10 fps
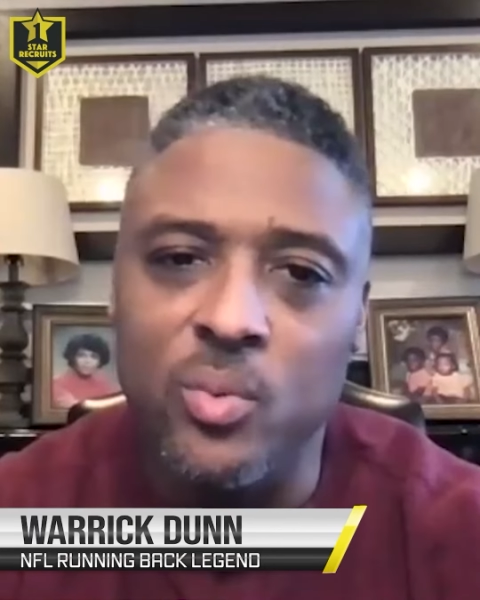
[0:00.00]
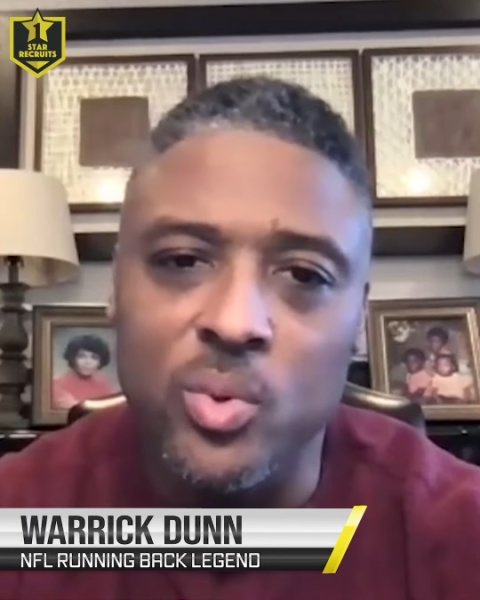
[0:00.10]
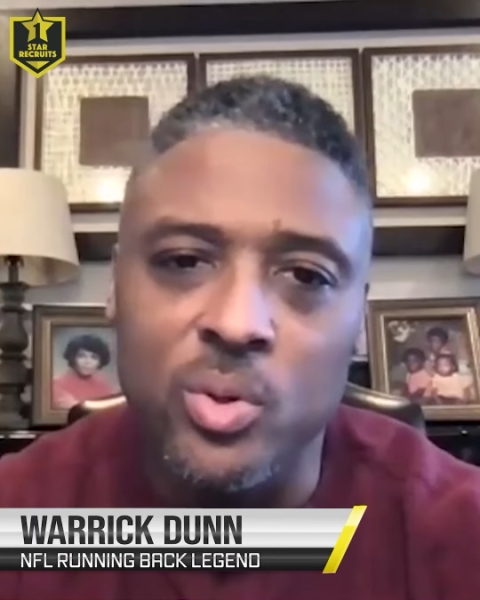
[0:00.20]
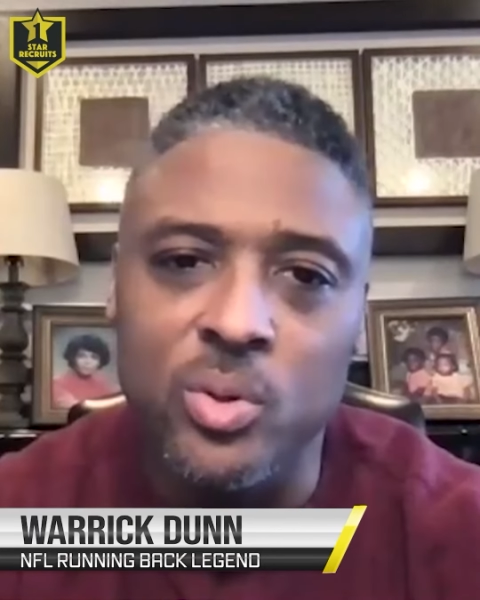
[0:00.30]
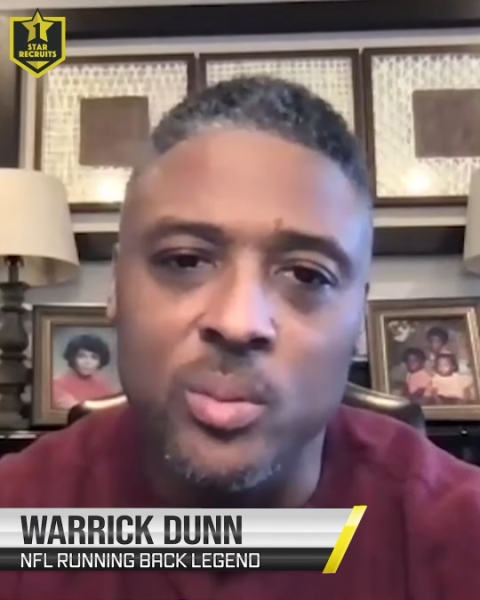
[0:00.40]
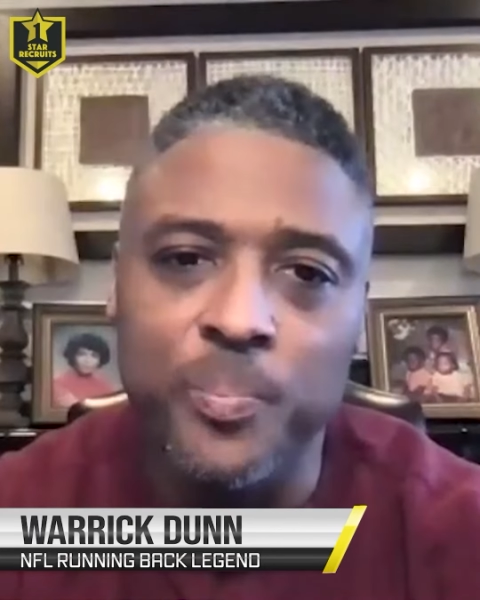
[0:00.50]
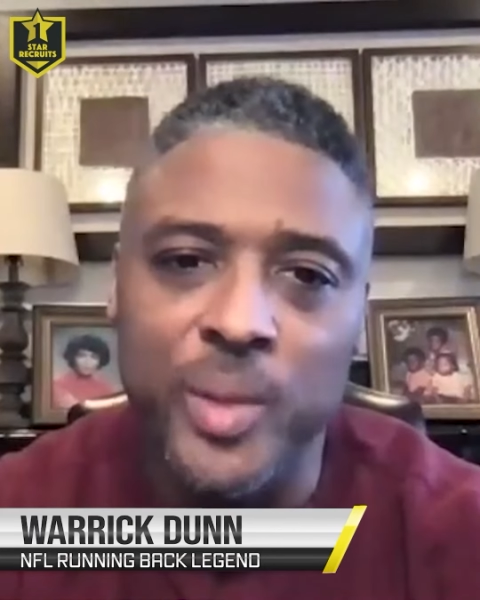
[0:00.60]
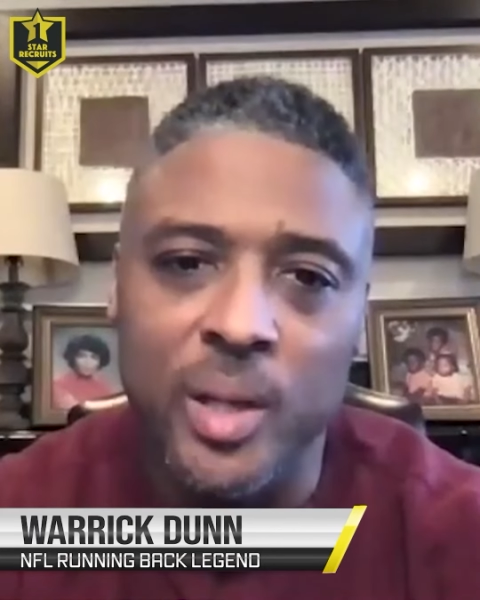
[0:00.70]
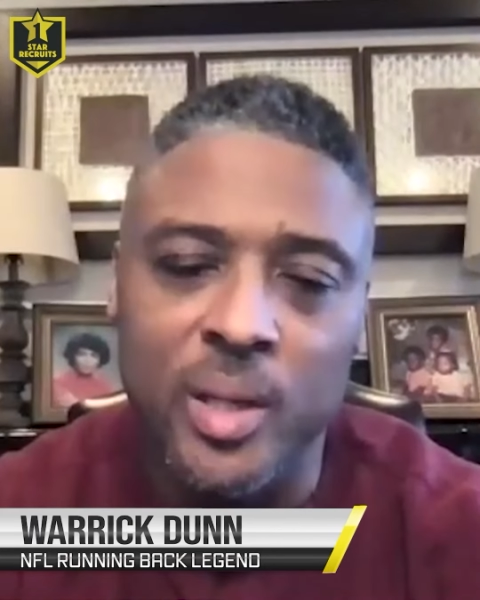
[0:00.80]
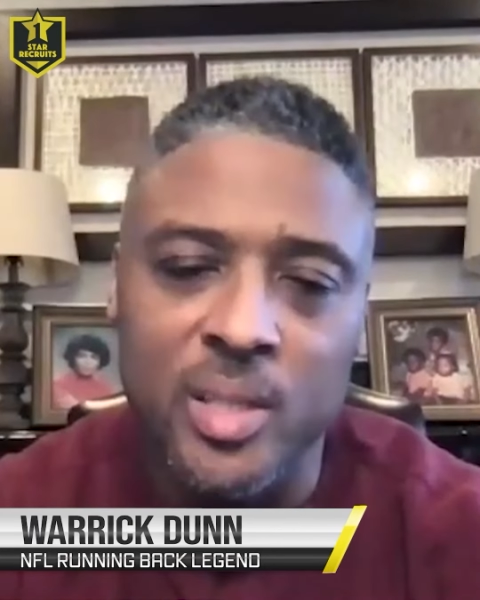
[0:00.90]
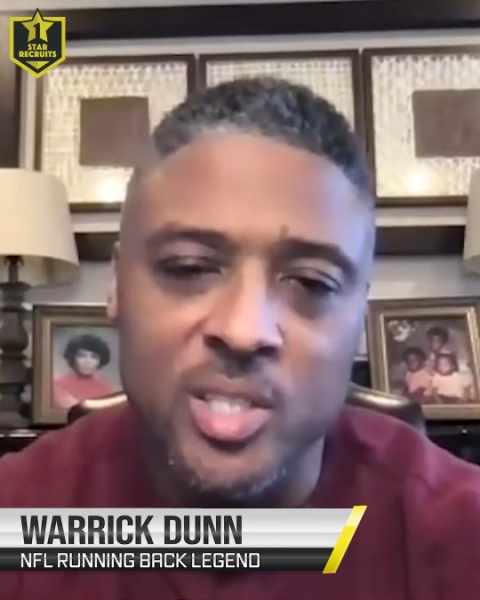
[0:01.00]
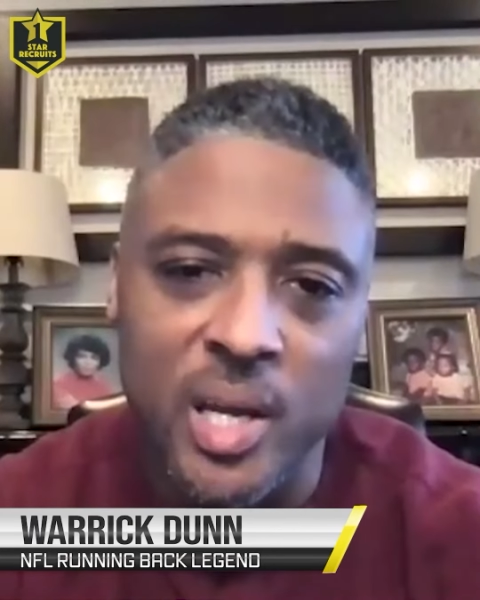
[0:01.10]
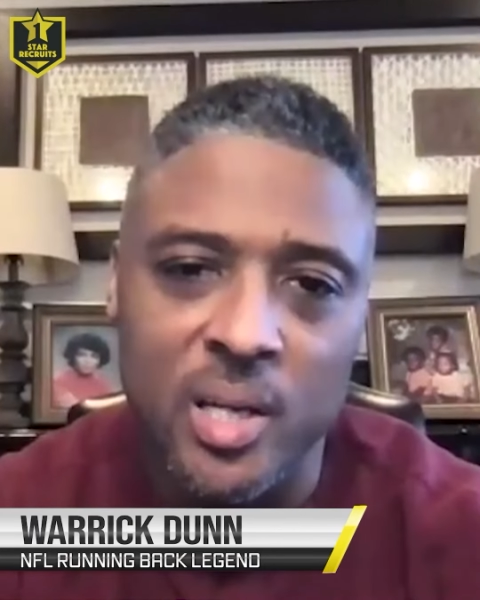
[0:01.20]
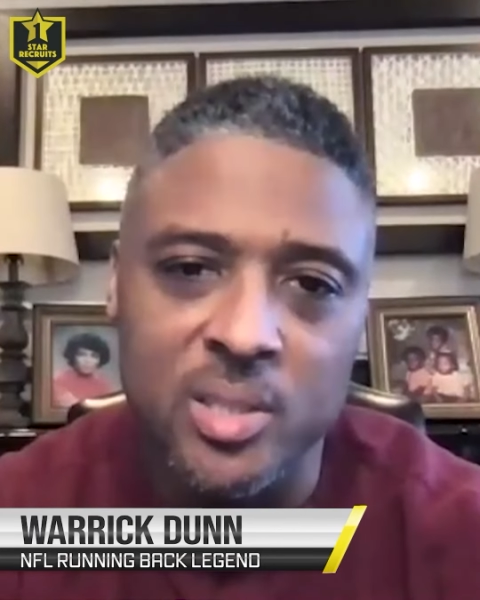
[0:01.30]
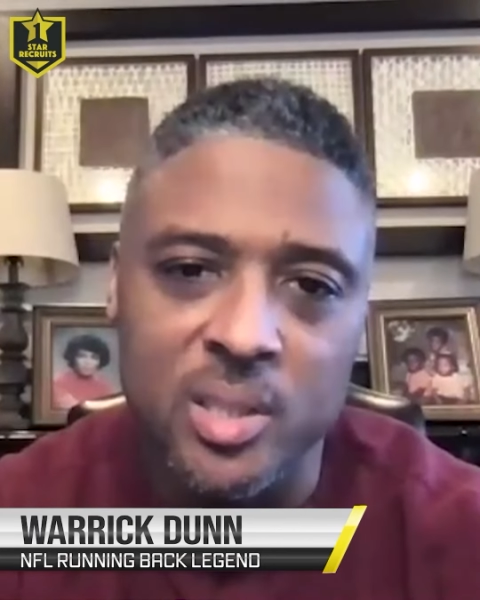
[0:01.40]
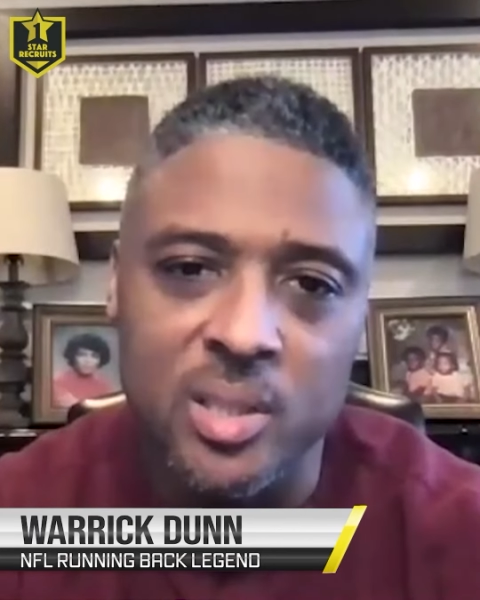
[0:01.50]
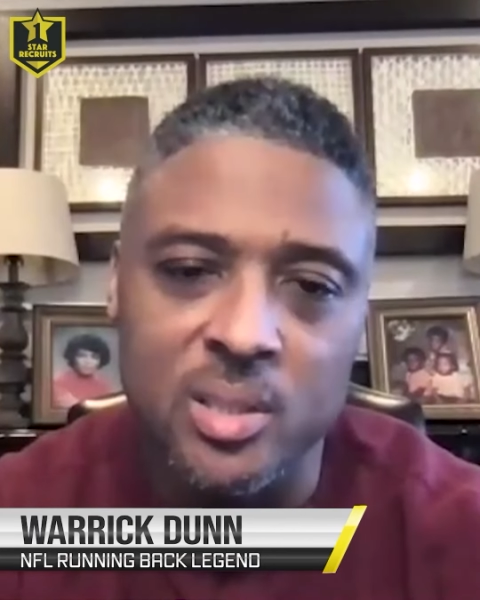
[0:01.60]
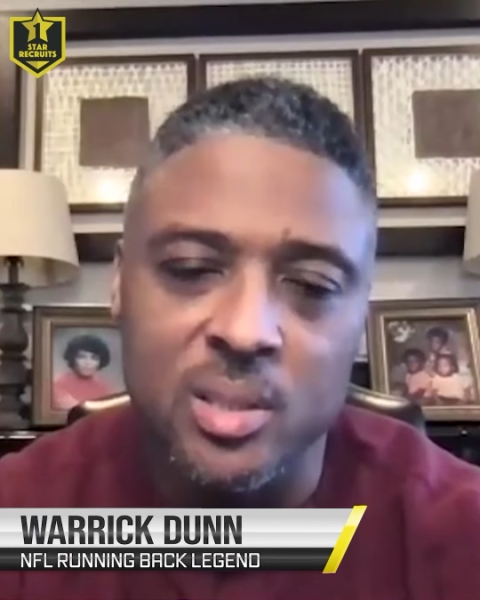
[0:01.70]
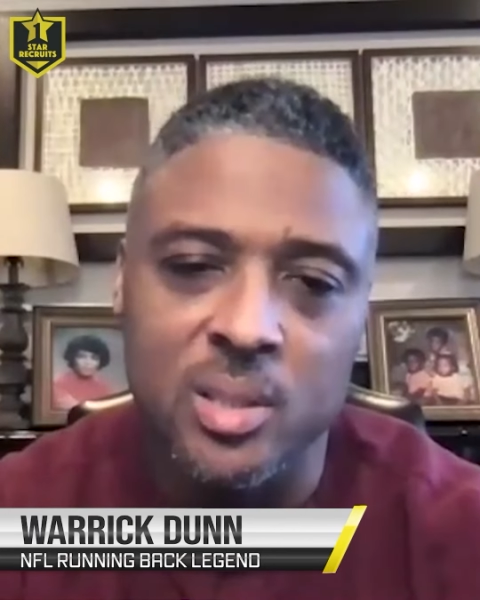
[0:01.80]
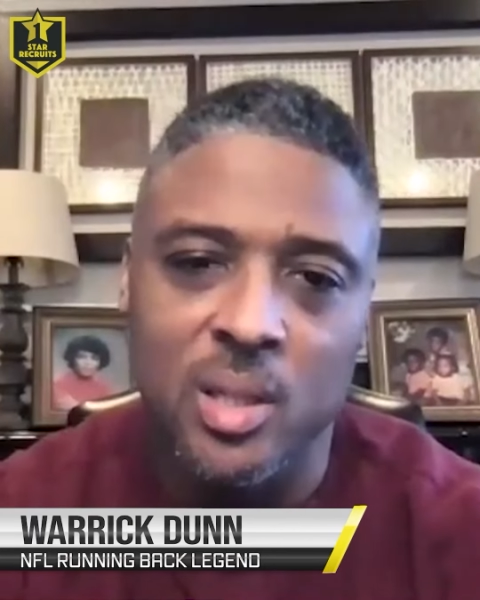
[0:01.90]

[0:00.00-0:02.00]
room and he challenged us.